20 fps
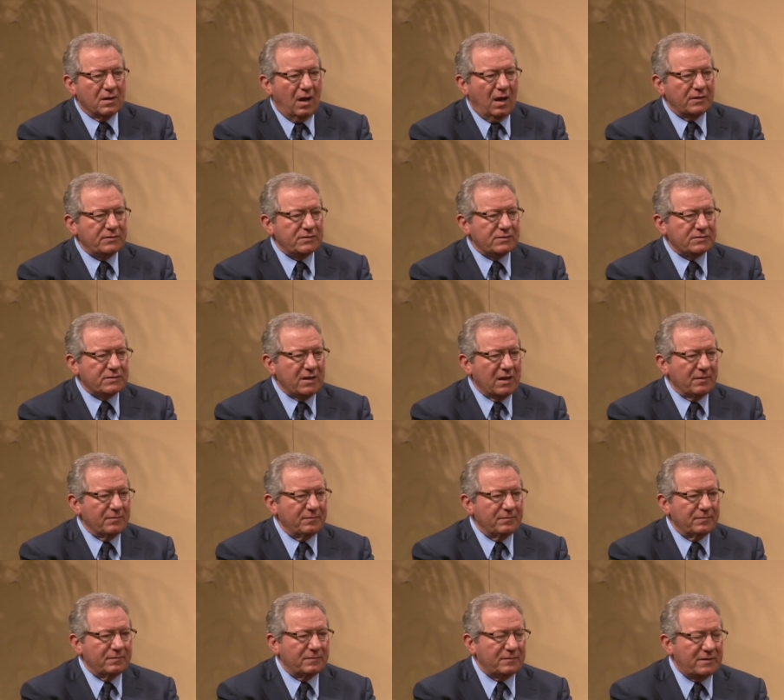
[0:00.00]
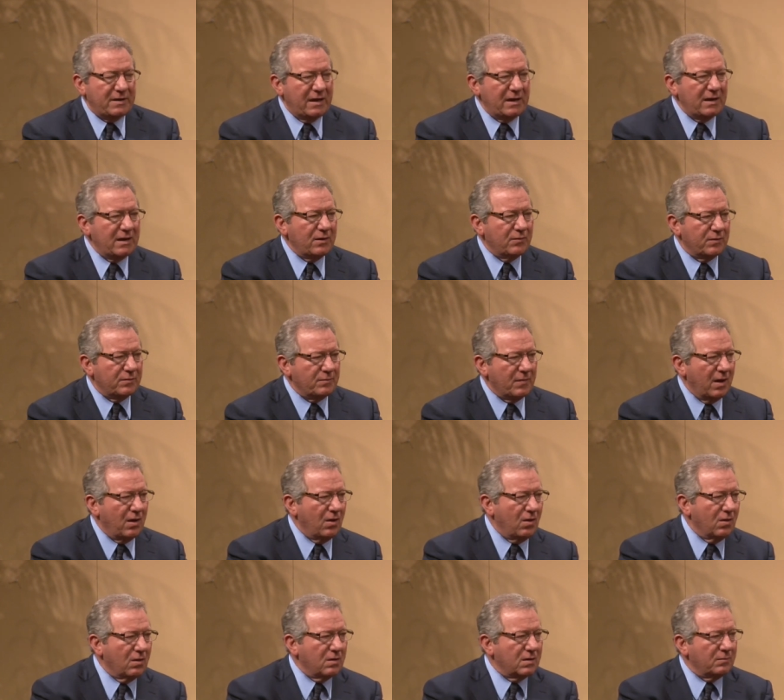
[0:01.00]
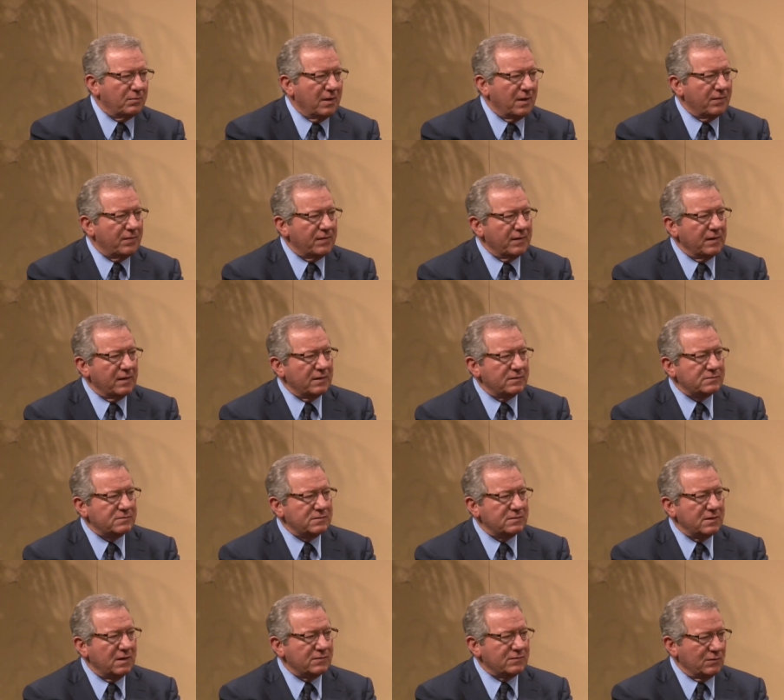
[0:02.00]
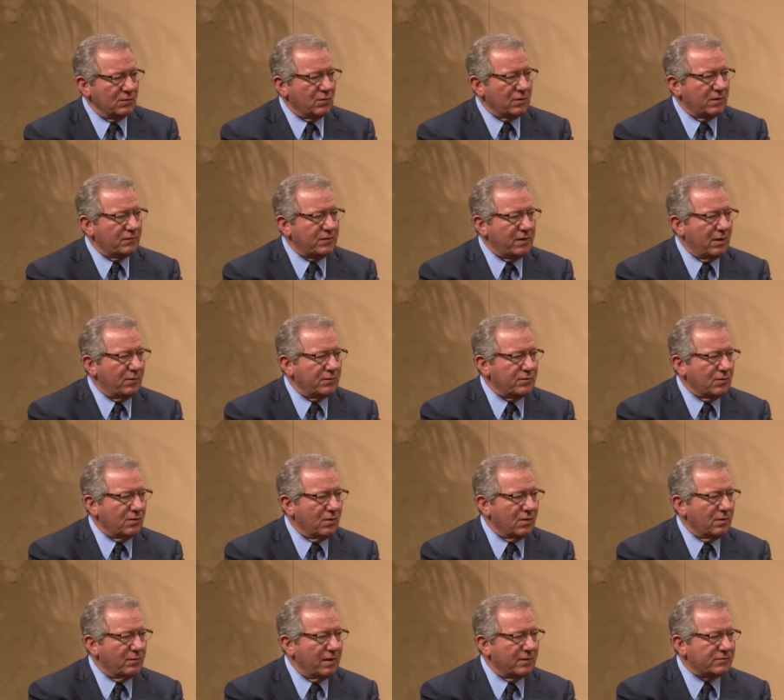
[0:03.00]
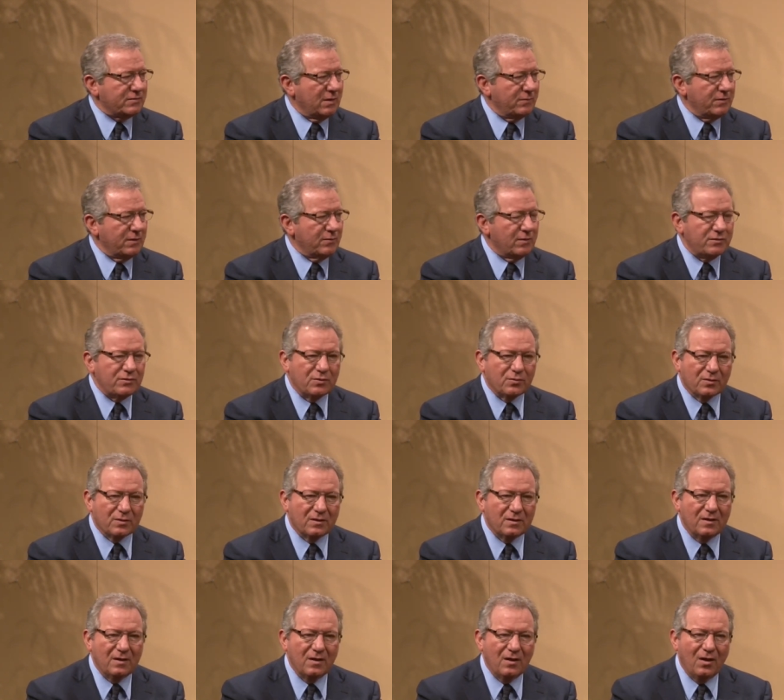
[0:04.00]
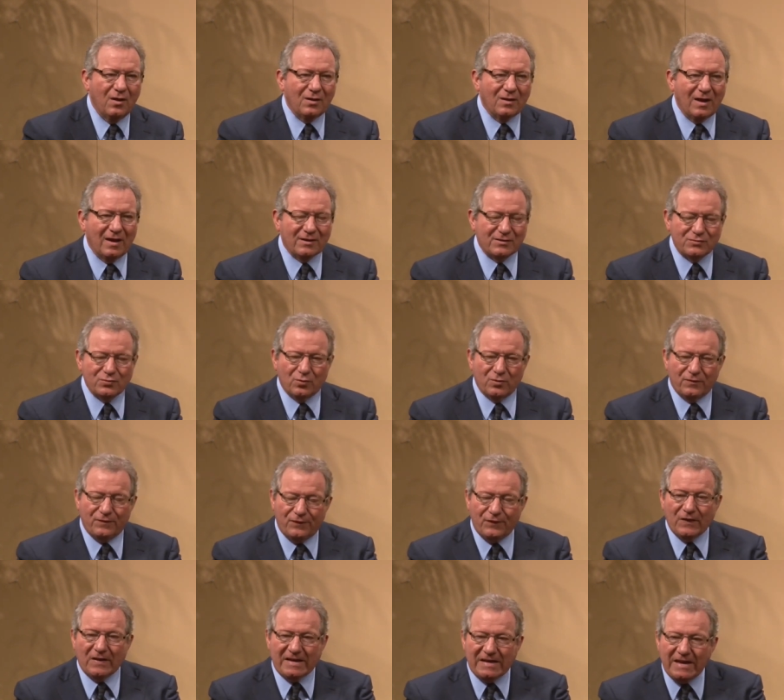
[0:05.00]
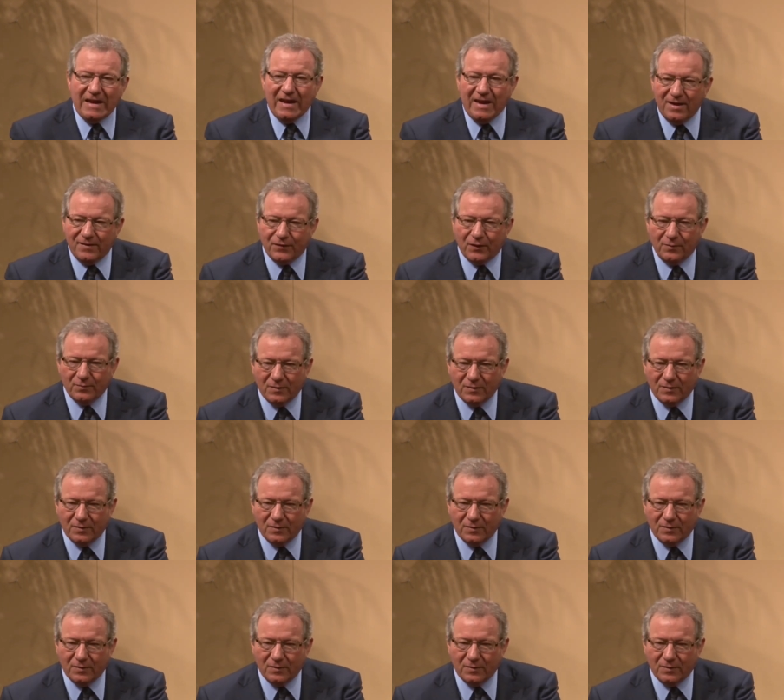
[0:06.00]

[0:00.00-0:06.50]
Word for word: God just kept dealing with my heart about things. As the Lord have dealt with your heart about something when you were like sort of fleeing